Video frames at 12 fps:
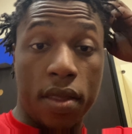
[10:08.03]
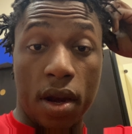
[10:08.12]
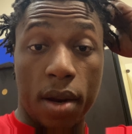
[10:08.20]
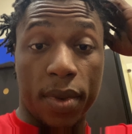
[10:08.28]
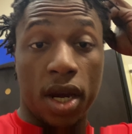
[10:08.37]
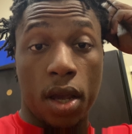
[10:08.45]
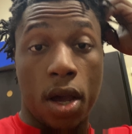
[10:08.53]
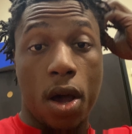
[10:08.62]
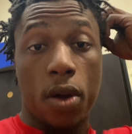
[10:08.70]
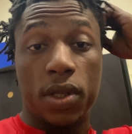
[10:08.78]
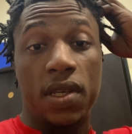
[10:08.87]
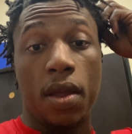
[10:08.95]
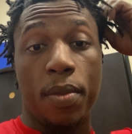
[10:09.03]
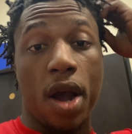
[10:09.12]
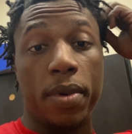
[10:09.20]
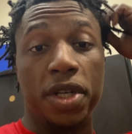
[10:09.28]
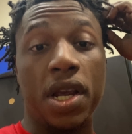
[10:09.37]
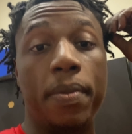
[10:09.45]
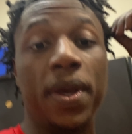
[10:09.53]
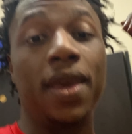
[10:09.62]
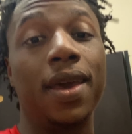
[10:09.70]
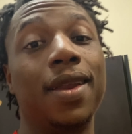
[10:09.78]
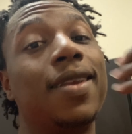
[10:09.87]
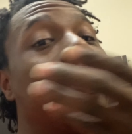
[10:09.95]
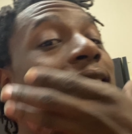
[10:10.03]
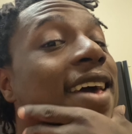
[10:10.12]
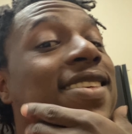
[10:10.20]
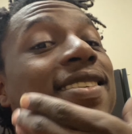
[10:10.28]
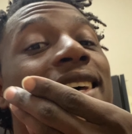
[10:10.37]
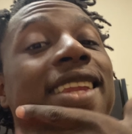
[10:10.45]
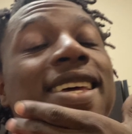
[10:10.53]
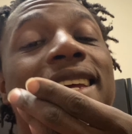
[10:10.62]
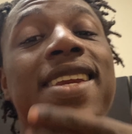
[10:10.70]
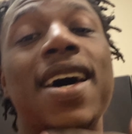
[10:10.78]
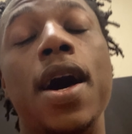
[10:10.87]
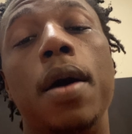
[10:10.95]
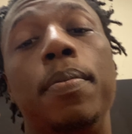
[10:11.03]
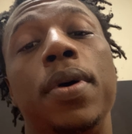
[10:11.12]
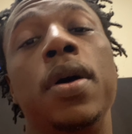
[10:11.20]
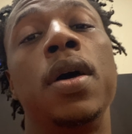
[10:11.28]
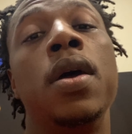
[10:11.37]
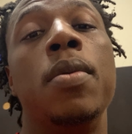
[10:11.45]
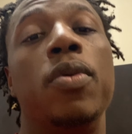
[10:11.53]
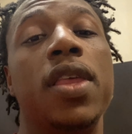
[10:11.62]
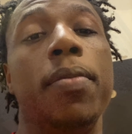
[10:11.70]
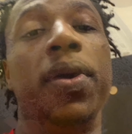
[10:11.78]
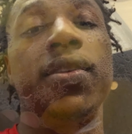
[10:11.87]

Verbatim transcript: then I'm gonna go to the barbershop and get nice and cleaned up. With that being